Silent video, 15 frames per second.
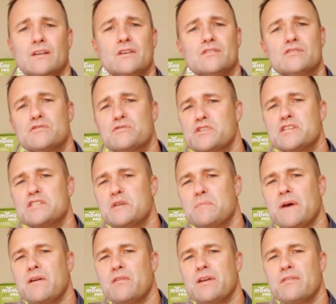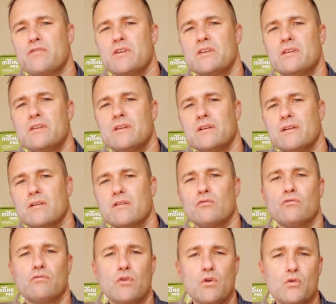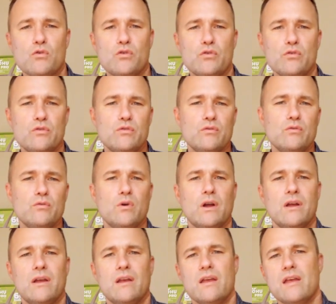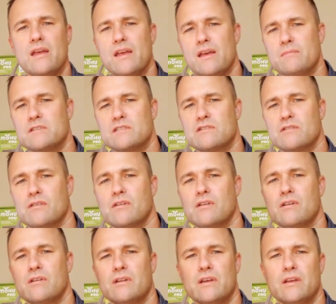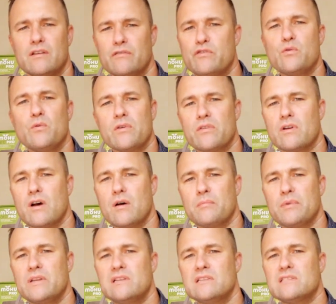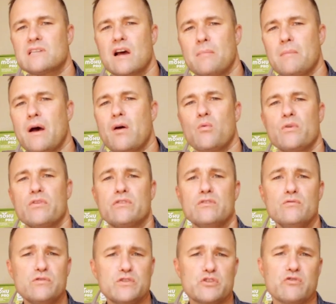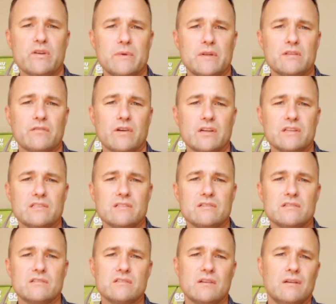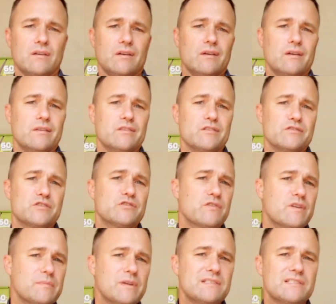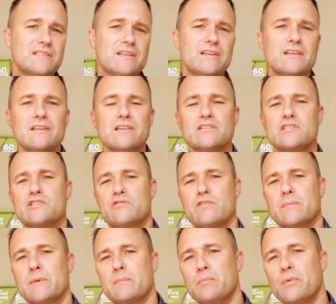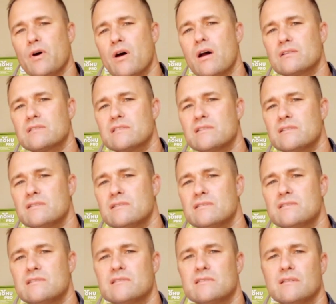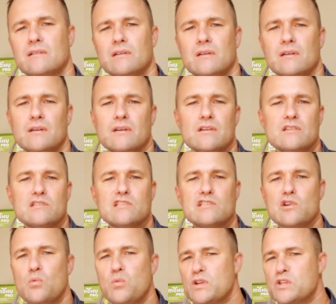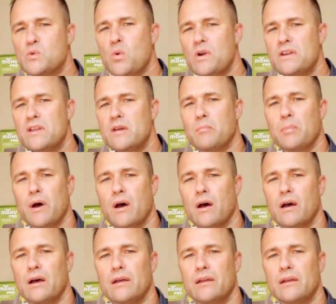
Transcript: So just about every year, Roku, Amazon, and a few other companies come out with new streaming devices. There's streaming sticks, streaming boxes. So which one do you buy?